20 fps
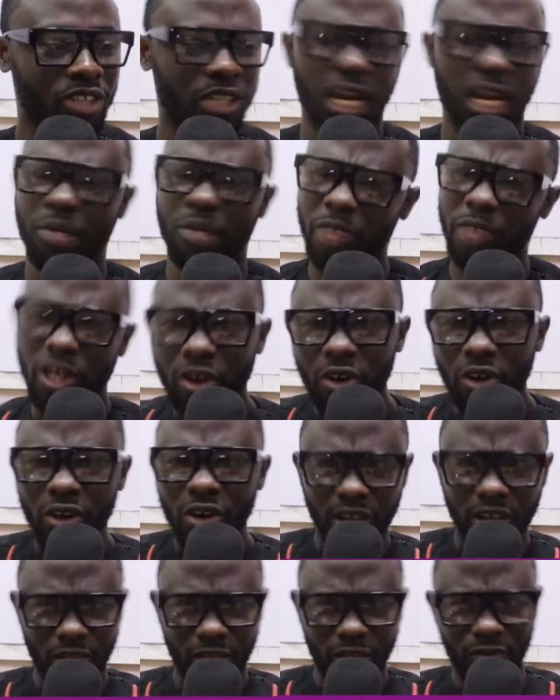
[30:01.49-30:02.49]
Let me know
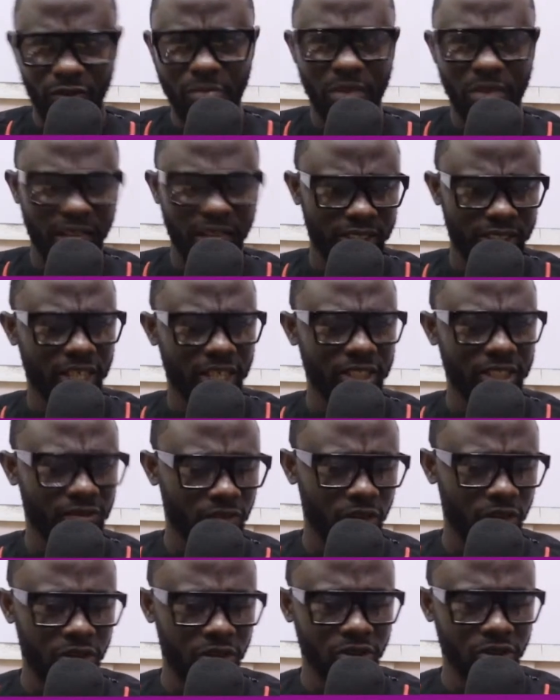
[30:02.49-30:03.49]
if it makes sense for
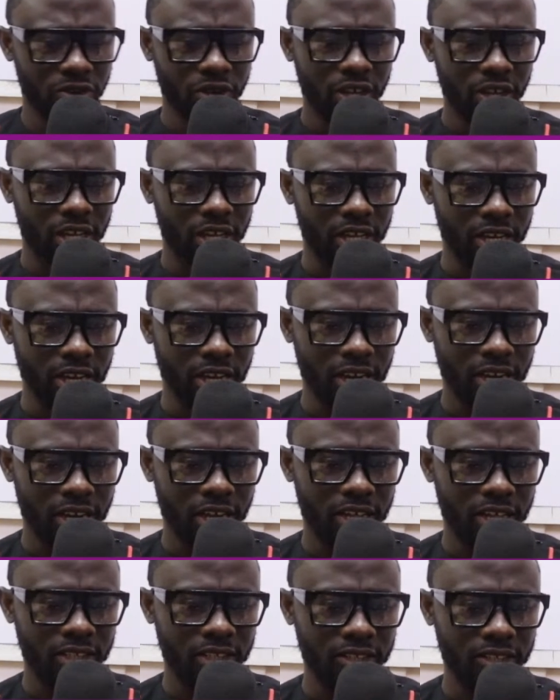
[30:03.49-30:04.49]
you in that
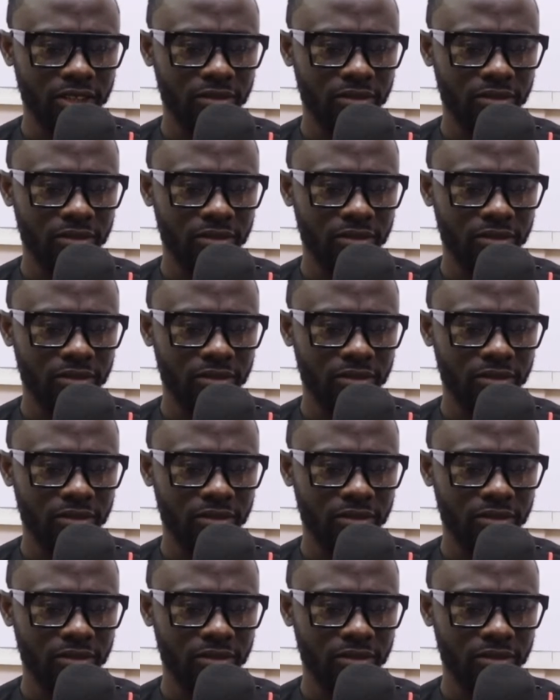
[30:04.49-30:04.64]
case.